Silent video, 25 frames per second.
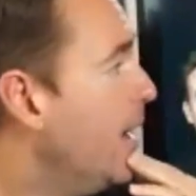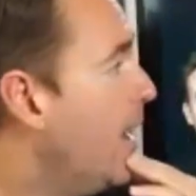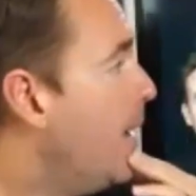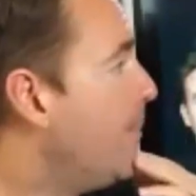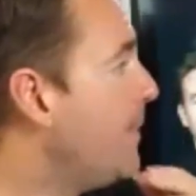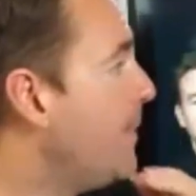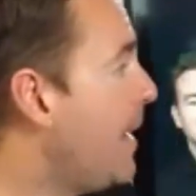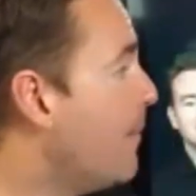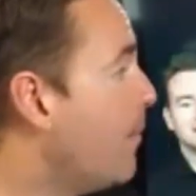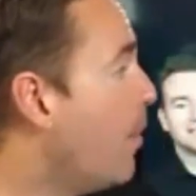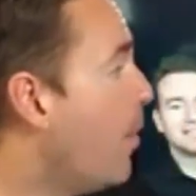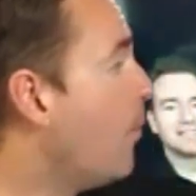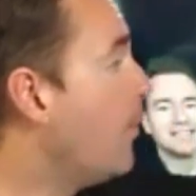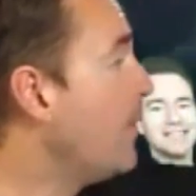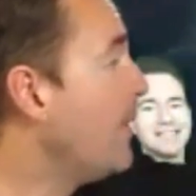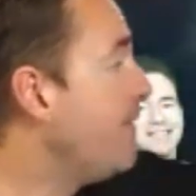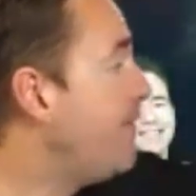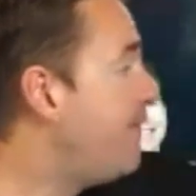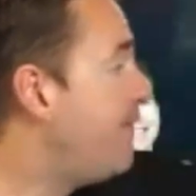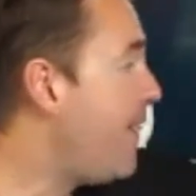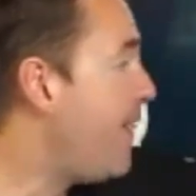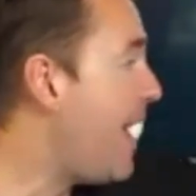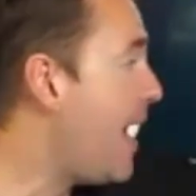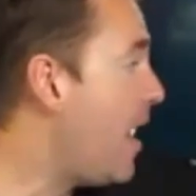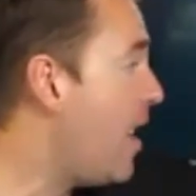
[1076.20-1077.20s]
And what we
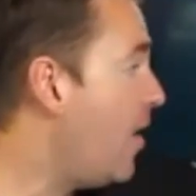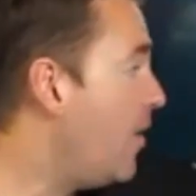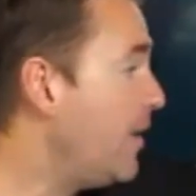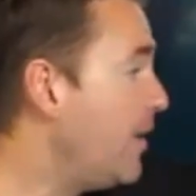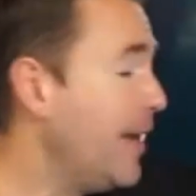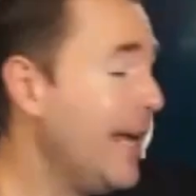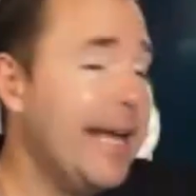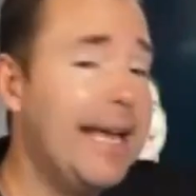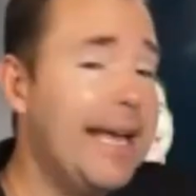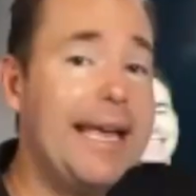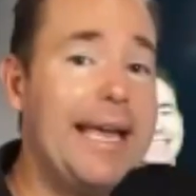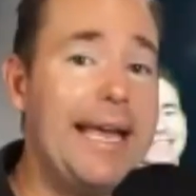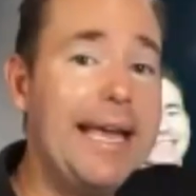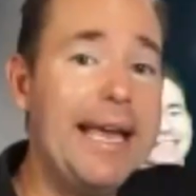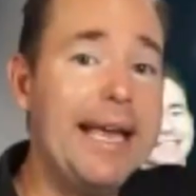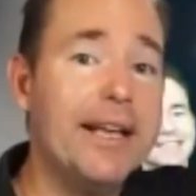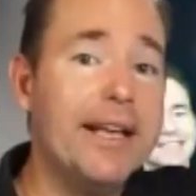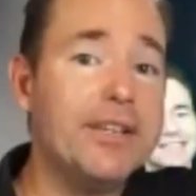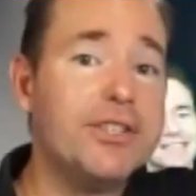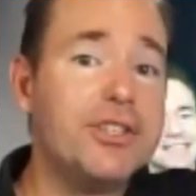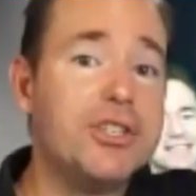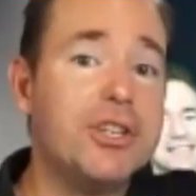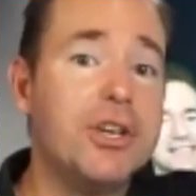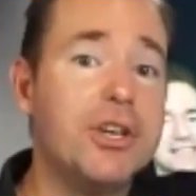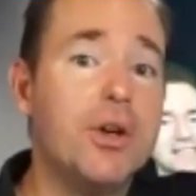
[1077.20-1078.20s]
found
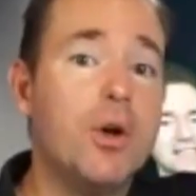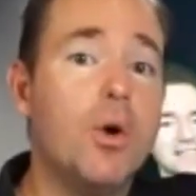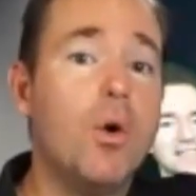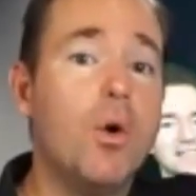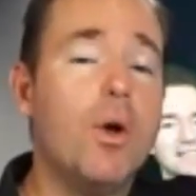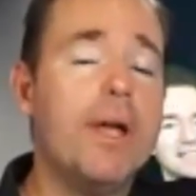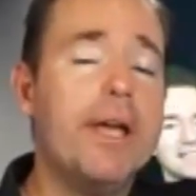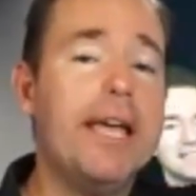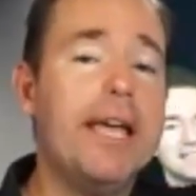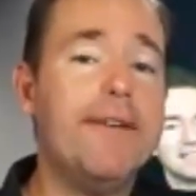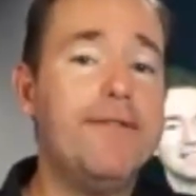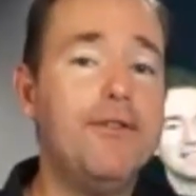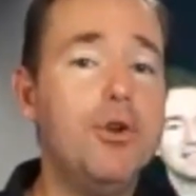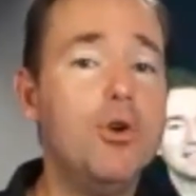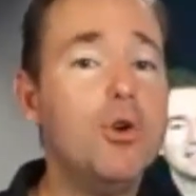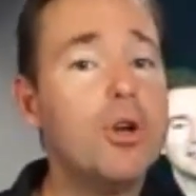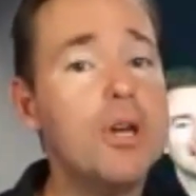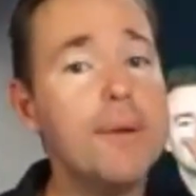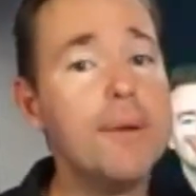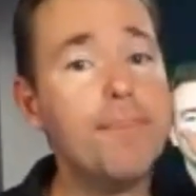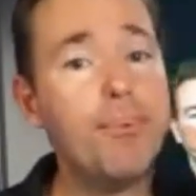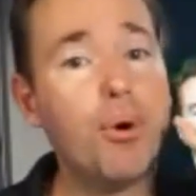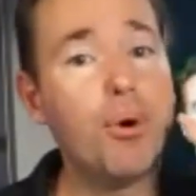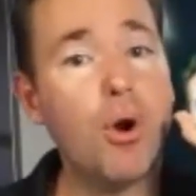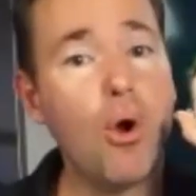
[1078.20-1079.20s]
is if you
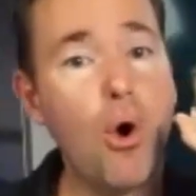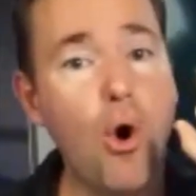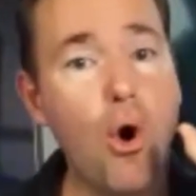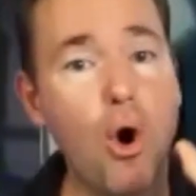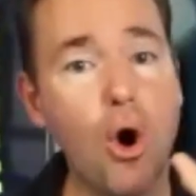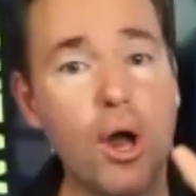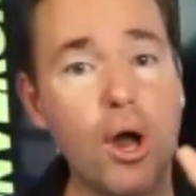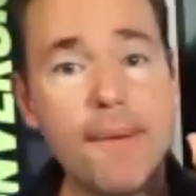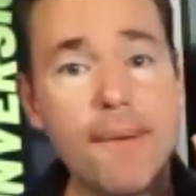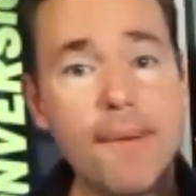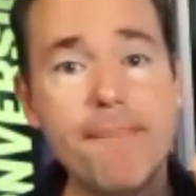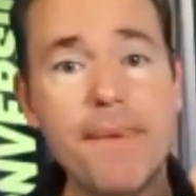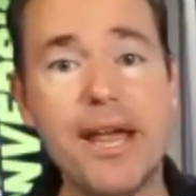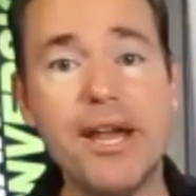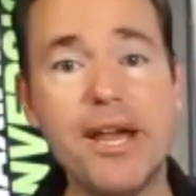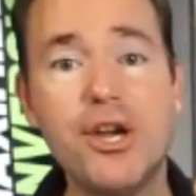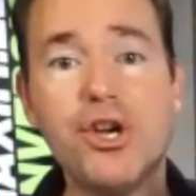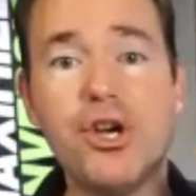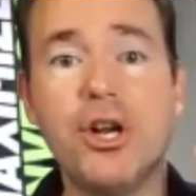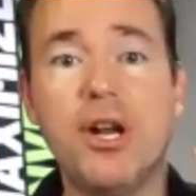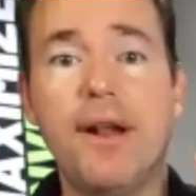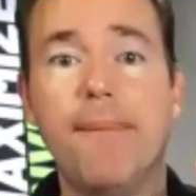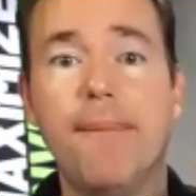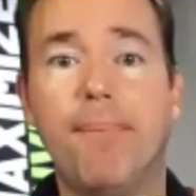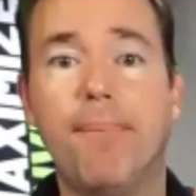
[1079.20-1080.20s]
can put
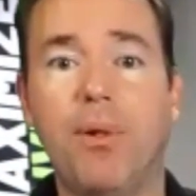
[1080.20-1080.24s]
automation in